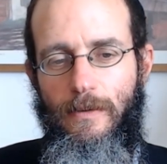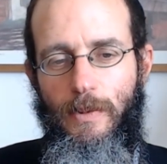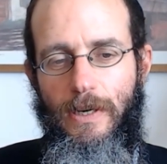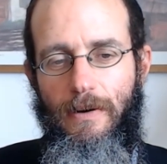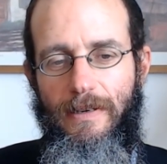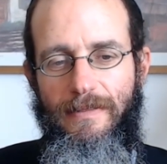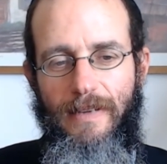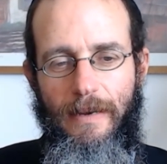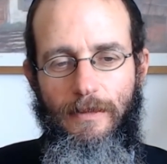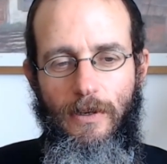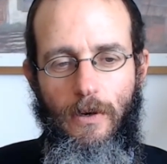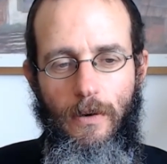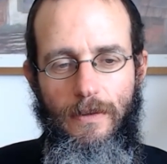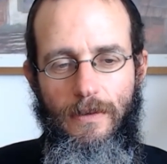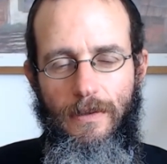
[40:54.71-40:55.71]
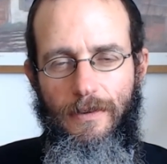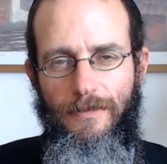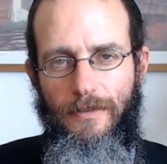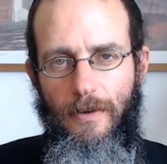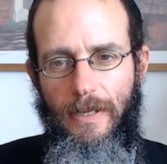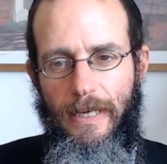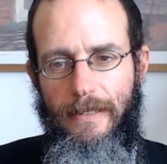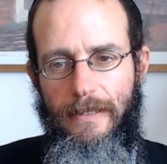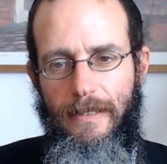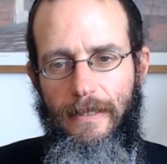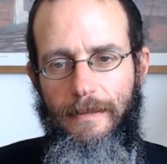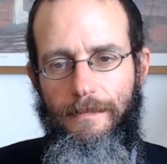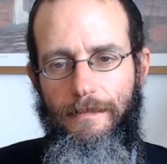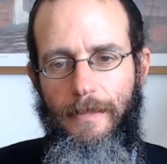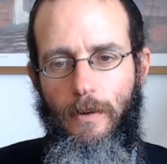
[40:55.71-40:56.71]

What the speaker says: we don't have time to go into the full idea,